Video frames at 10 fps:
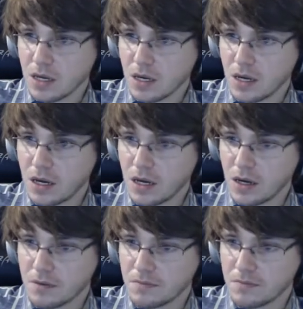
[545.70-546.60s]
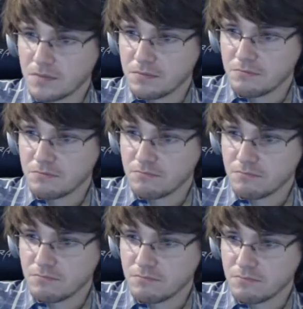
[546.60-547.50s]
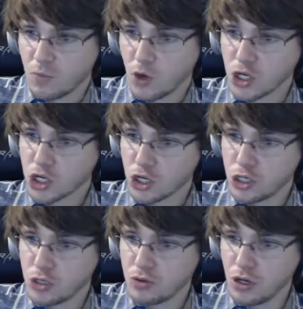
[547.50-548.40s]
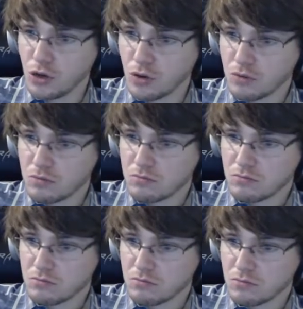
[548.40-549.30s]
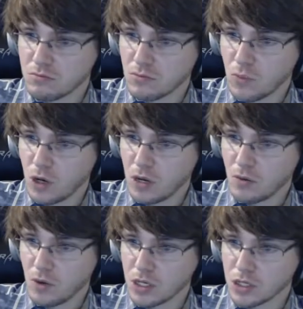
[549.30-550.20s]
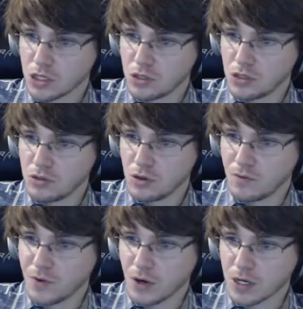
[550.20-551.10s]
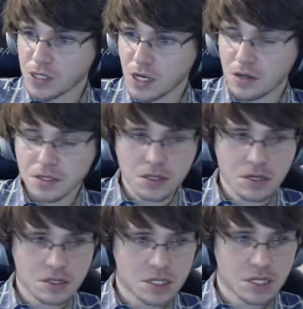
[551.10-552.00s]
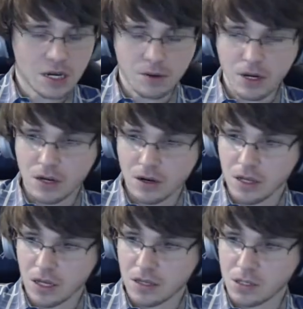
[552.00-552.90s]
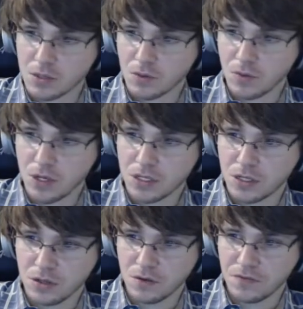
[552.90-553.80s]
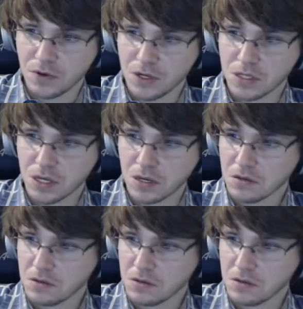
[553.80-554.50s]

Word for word: Um, what should you do? What what should you do if you are sick? Let's click this guy right here. I like this one. What to do if you are sick?